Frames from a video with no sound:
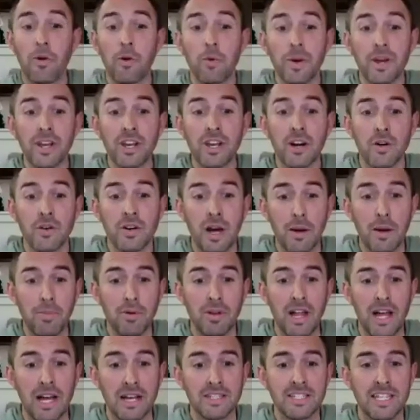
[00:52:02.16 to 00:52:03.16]
we go, a couple
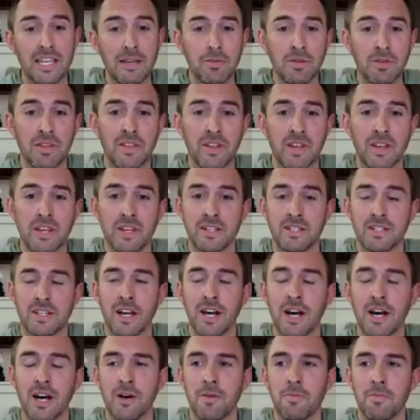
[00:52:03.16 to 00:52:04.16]
housekeeping things.
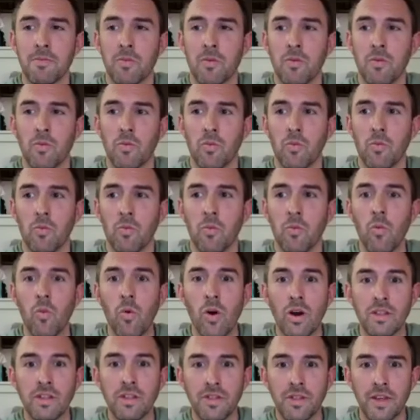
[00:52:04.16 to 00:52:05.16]

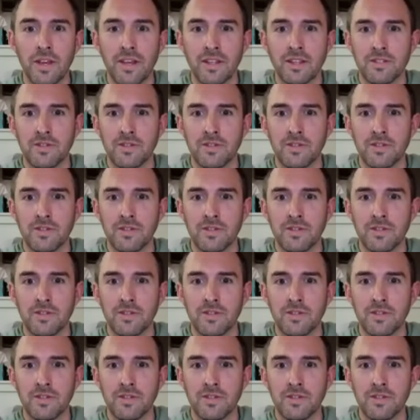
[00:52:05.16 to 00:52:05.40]
One thing,